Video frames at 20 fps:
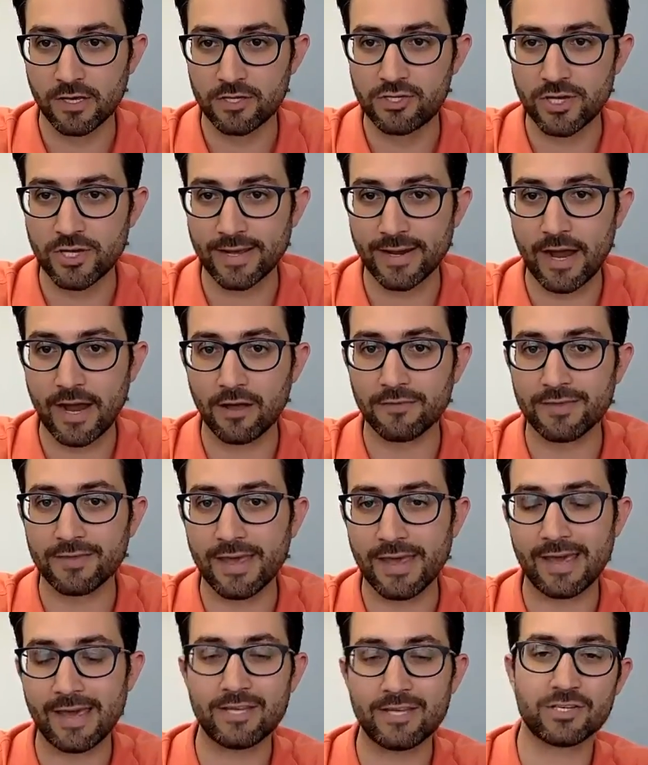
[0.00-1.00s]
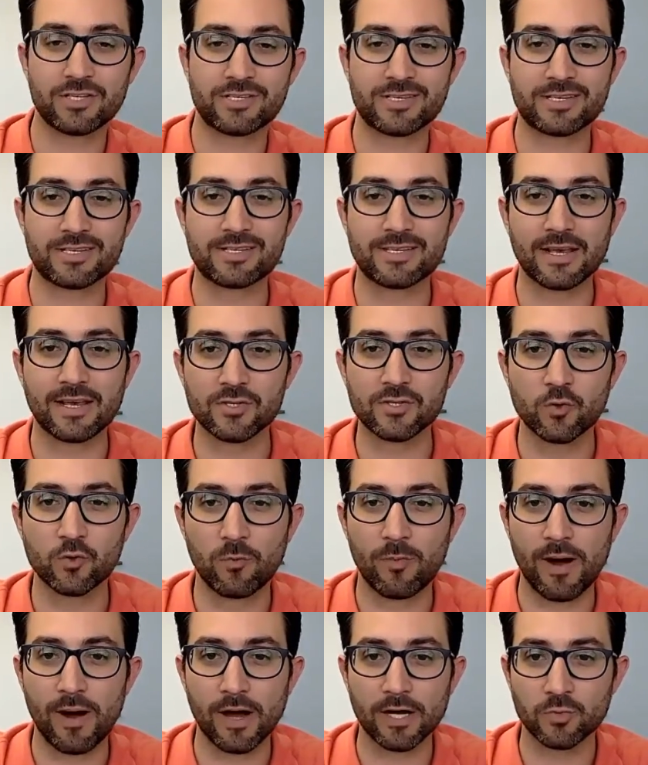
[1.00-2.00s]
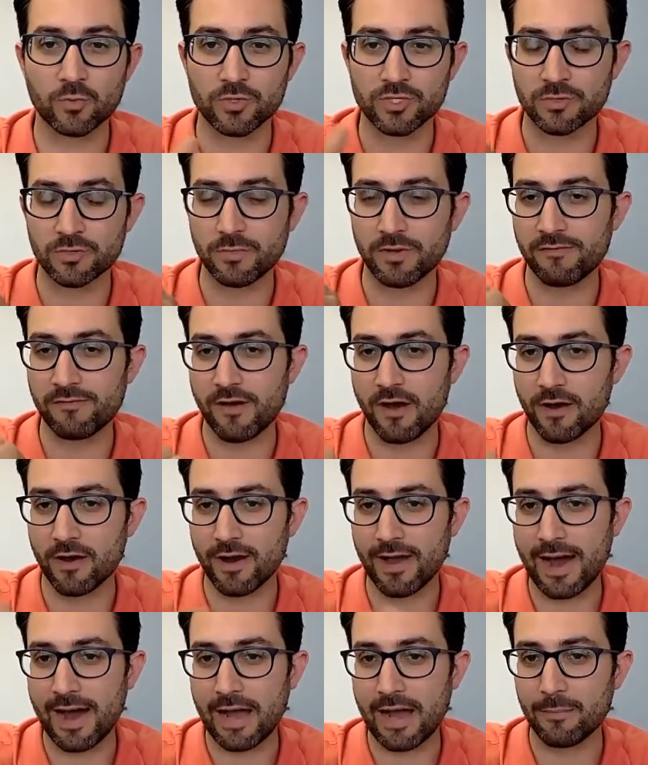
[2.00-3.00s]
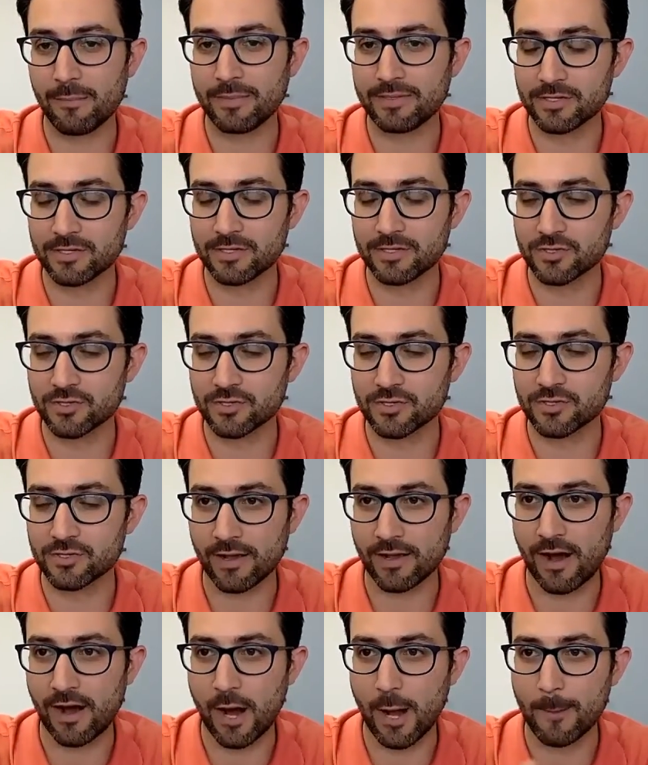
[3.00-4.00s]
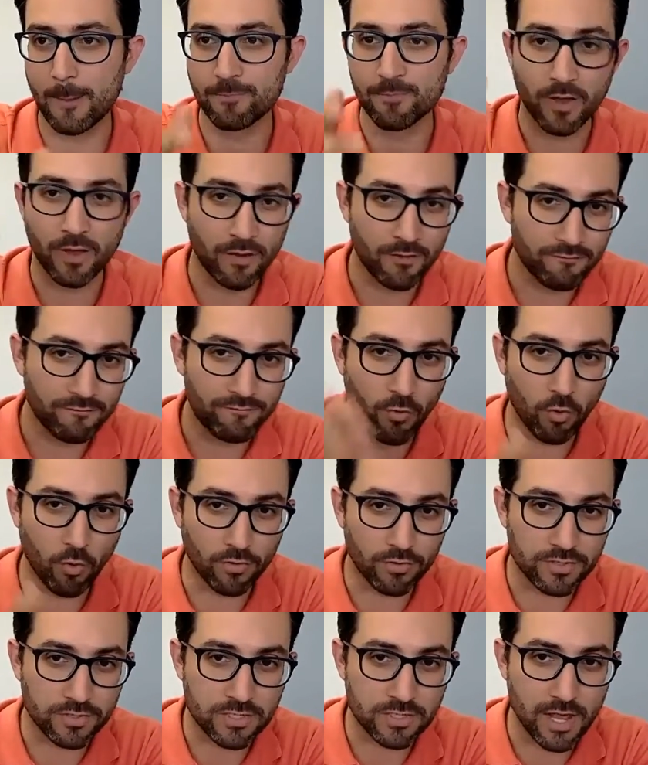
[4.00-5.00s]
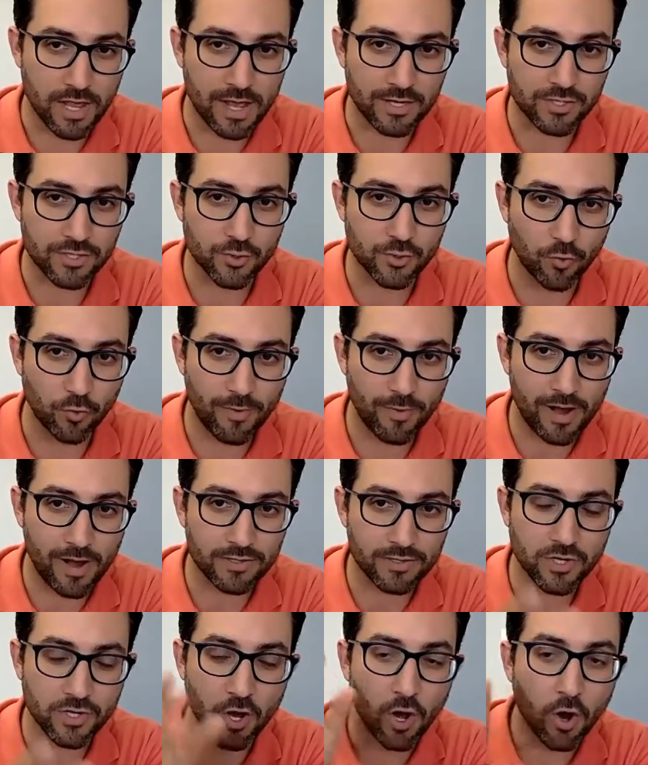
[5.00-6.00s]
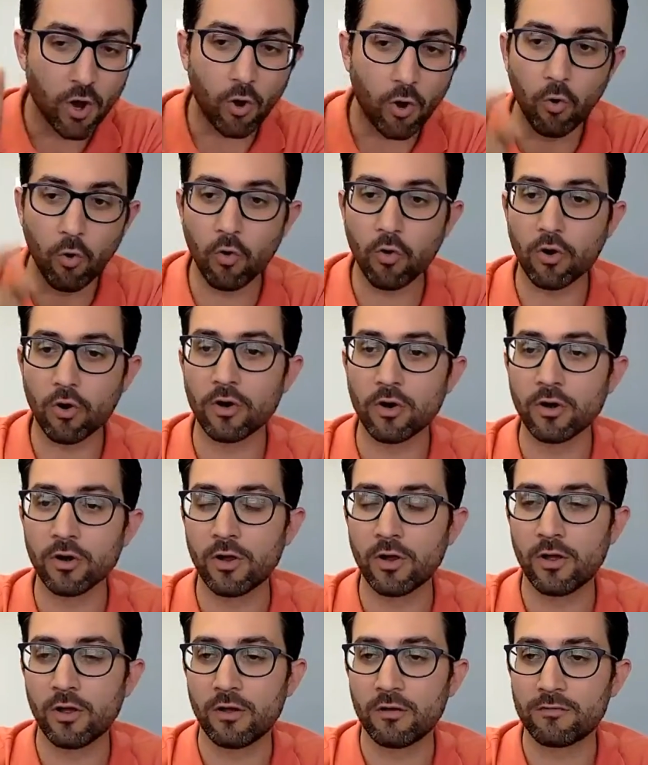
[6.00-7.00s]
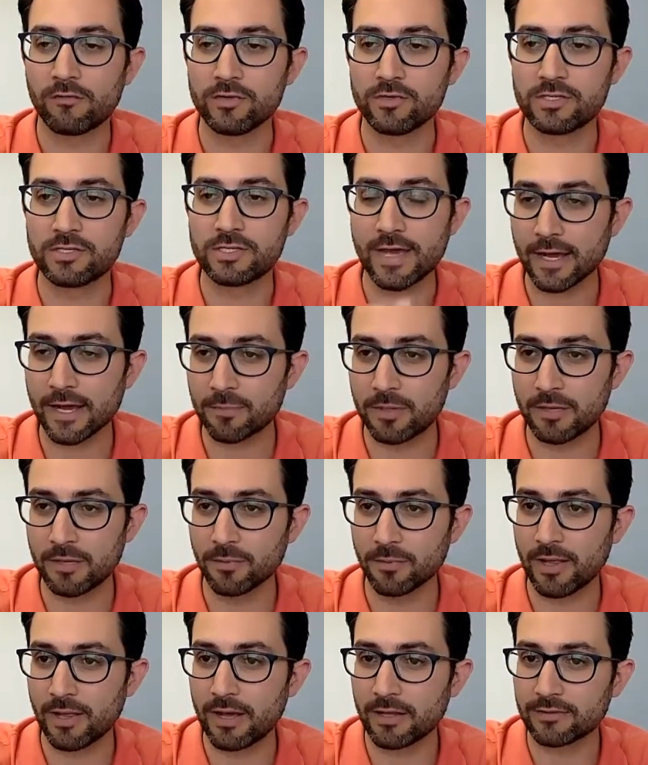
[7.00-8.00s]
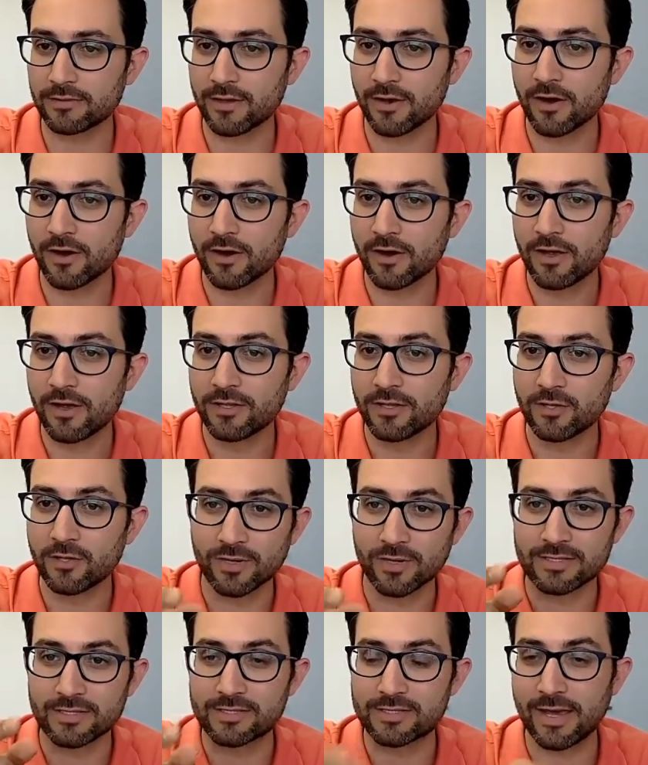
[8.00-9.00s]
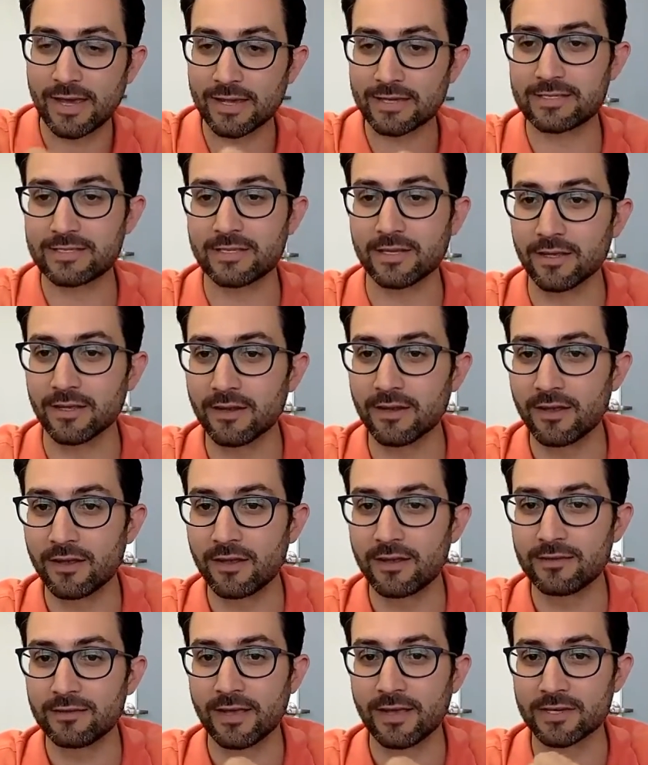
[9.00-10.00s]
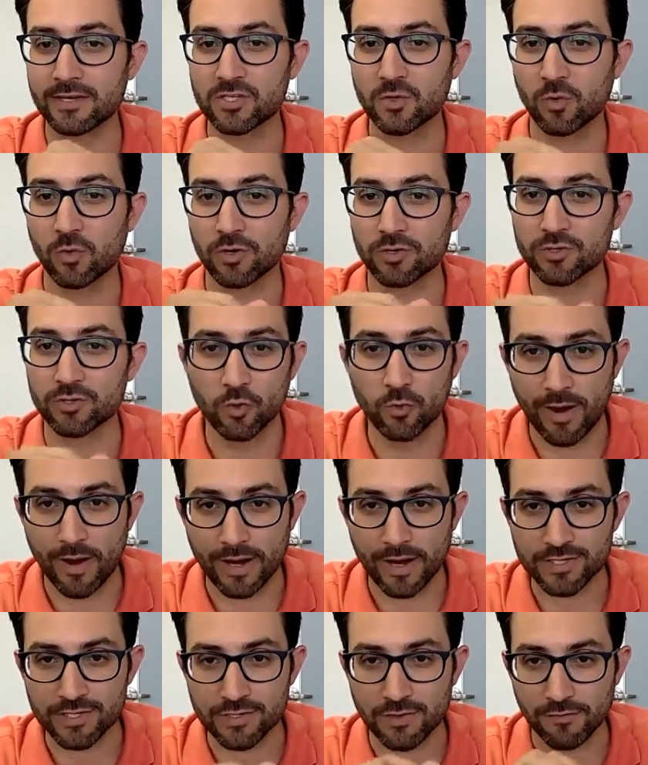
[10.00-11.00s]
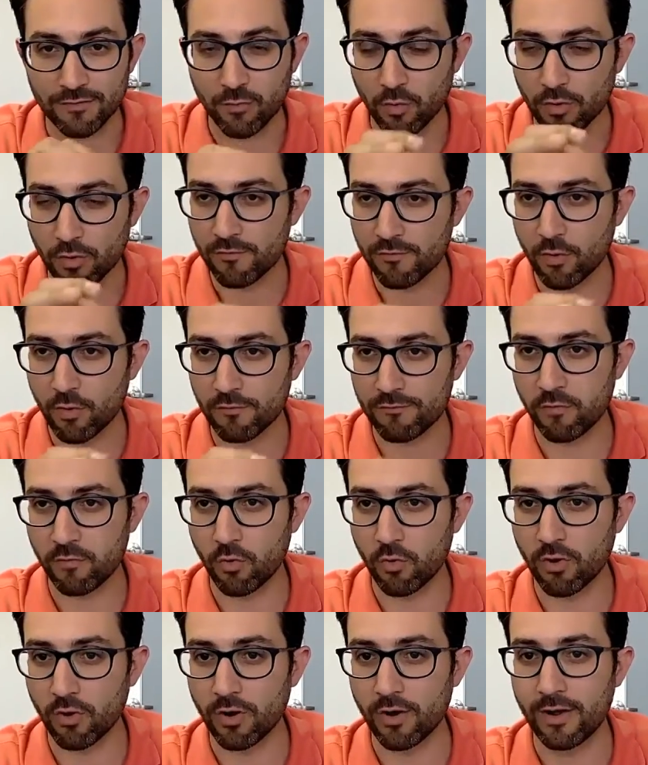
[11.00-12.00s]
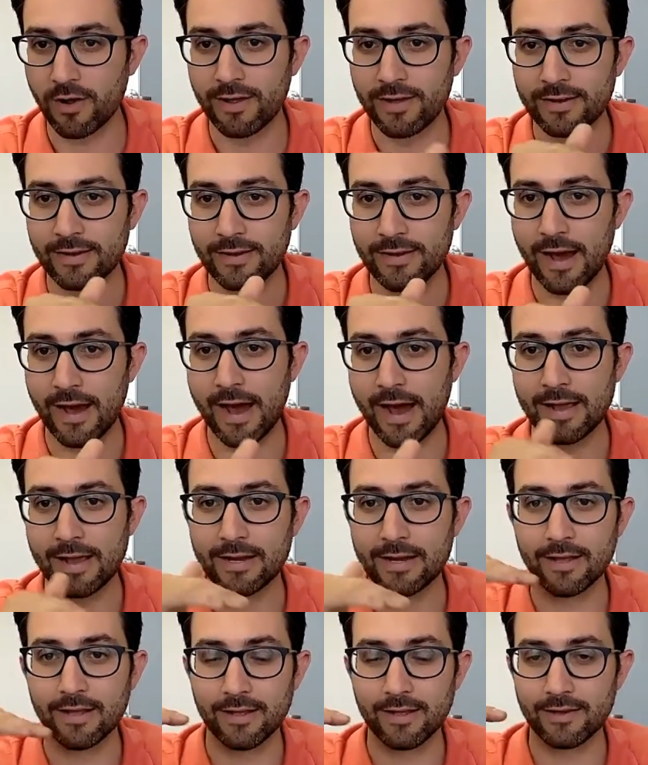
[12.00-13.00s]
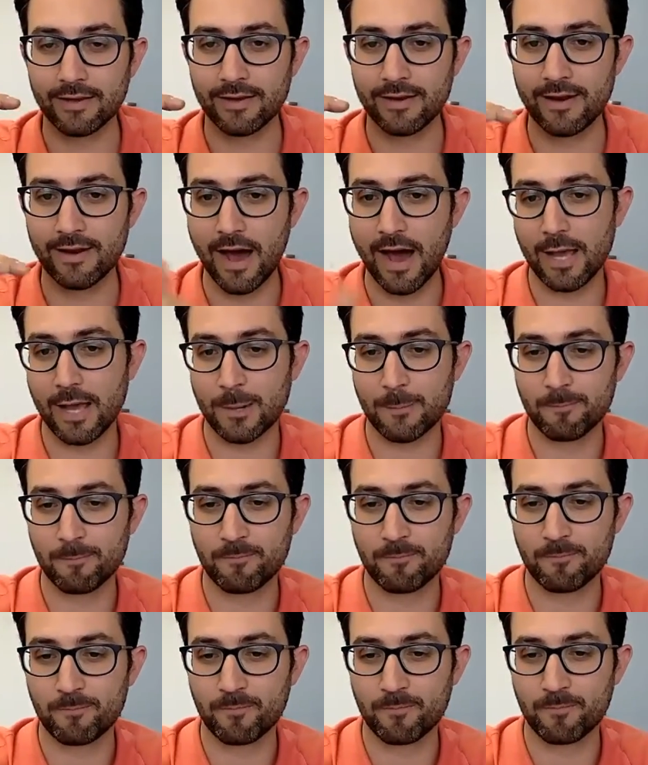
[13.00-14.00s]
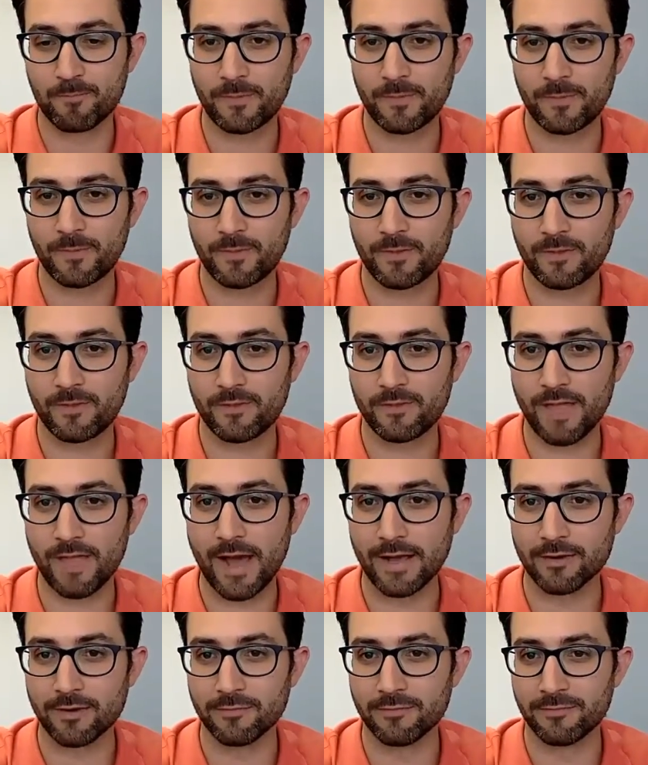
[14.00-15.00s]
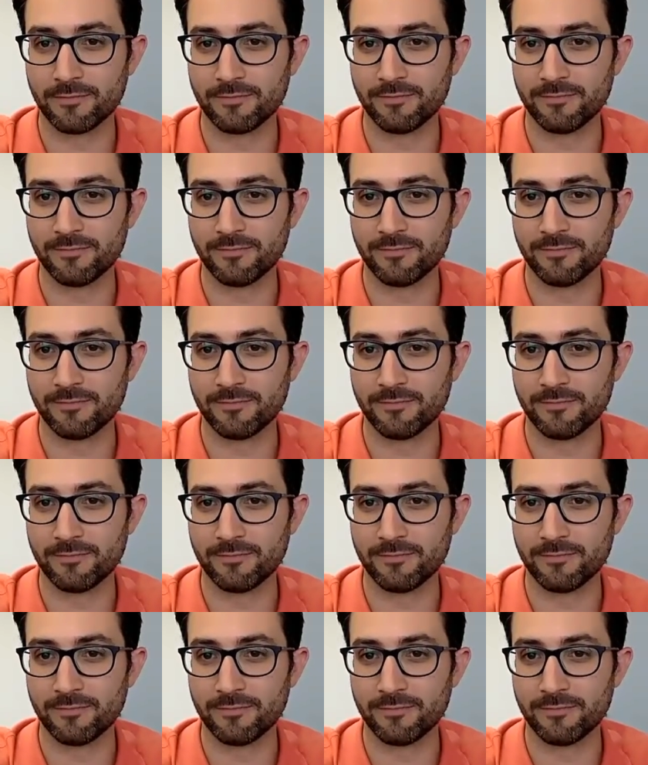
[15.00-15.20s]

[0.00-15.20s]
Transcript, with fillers: Check it out in the agent success toolbox, which can be found at hibandigital.com forward slash toolbox. Or if you tech people out there, you want to text it, text the word toolbox to 444 nine nine nine.